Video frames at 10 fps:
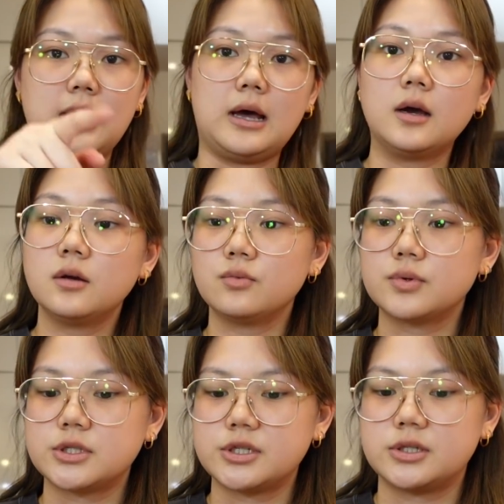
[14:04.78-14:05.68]
lang,
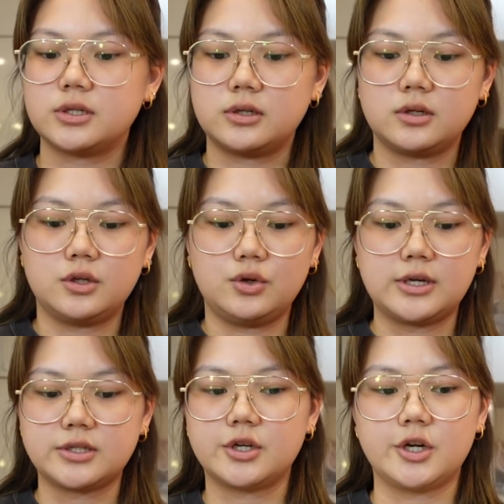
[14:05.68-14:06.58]
which you
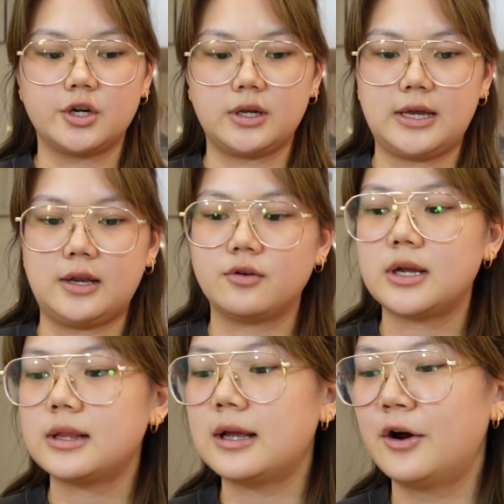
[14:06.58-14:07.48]
guys are in right